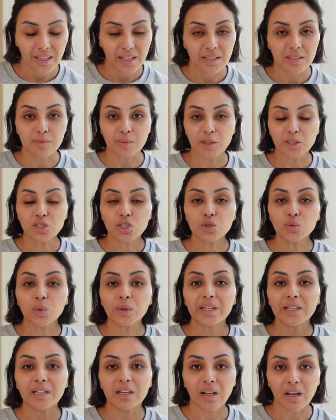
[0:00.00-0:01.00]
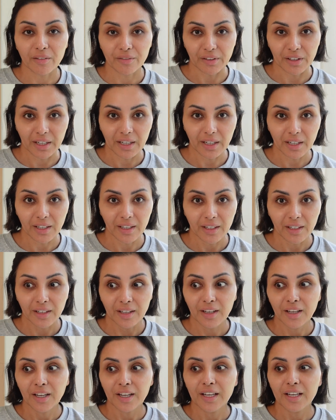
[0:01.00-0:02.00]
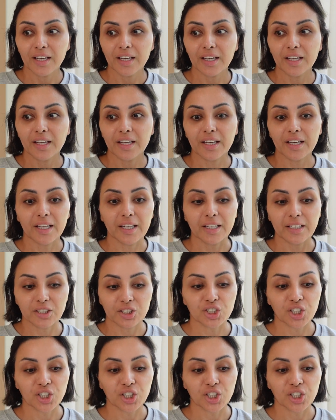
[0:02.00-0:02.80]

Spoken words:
As much as we love it, it